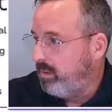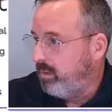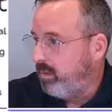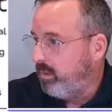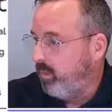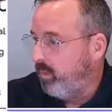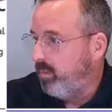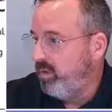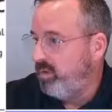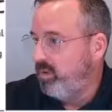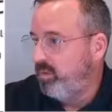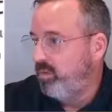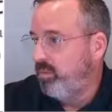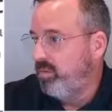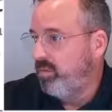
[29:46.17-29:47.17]
when we do
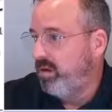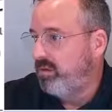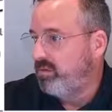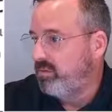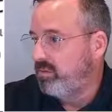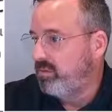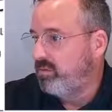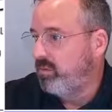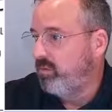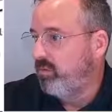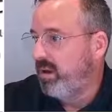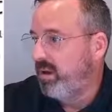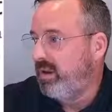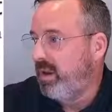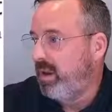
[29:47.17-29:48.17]
the replace, so
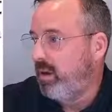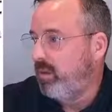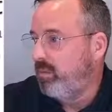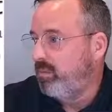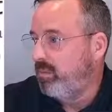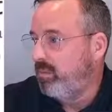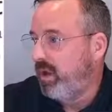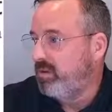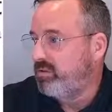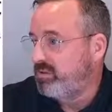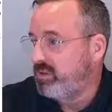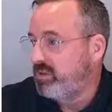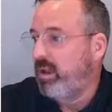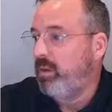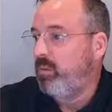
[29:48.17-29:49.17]
right now, actually
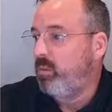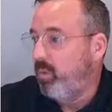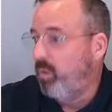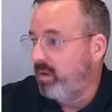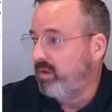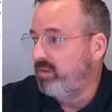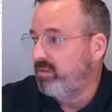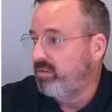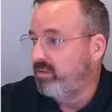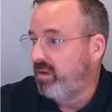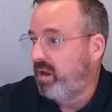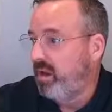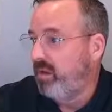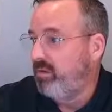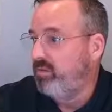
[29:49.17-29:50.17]
slide 1 is
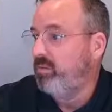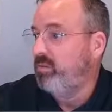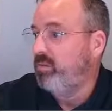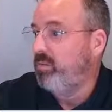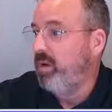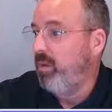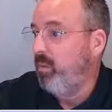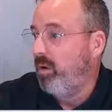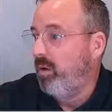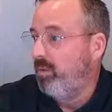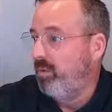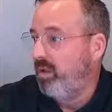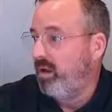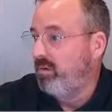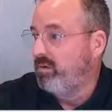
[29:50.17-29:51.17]
assigned to my welcome
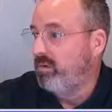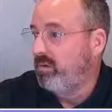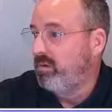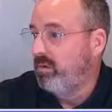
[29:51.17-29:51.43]
lesson.